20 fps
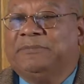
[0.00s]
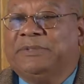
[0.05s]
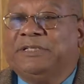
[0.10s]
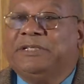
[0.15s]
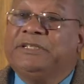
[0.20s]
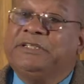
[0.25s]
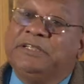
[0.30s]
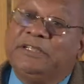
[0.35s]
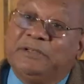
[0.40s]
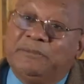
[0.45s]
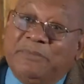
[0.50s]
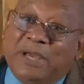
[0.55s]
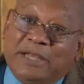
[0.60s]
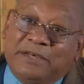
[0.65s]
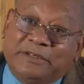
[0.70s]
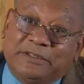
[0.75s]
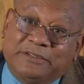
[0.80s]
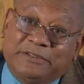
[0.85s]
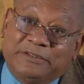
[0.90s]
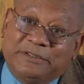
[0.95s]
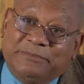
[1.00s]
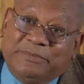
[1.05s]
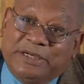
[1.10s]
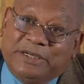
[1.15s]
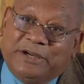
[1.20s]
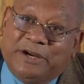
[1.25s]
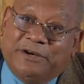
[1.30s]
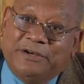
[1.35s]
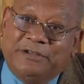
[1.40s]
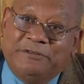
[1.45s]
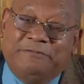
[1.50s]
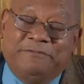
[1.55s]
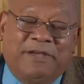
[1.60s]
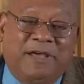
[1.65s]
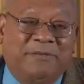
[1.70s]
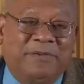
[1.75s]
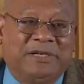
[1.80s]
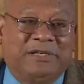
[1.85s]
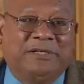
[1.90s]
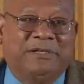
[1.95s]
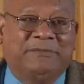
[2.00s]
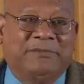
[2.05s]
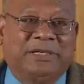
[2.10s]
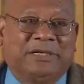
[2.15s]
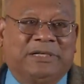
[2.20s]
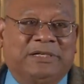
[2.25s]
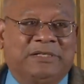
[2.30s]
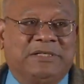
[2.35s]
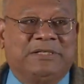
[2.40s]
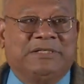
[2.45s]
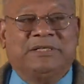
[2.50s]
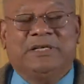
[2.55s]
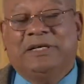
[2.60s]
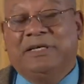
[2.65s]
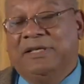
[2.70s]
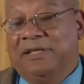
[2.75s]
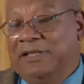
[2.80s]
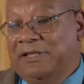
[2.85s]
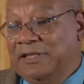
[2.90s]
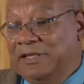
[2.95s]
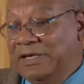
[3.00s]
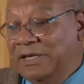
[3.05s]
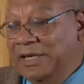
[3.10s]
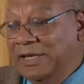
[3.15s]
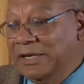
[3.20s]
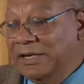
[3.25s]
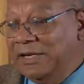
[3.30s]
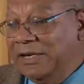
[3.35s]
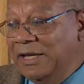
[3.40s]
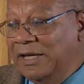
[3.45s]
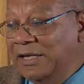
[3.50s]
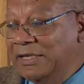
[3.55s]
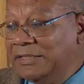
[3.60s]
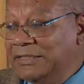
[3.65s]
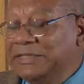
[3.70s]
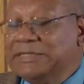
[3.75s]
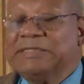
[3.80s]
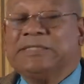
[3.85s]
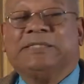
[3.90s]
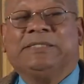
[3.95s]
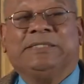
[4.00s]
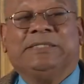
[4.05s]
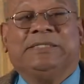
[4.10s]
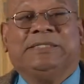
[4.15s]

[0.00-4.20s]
but it didn't matter to the Bacardi family because the king liked it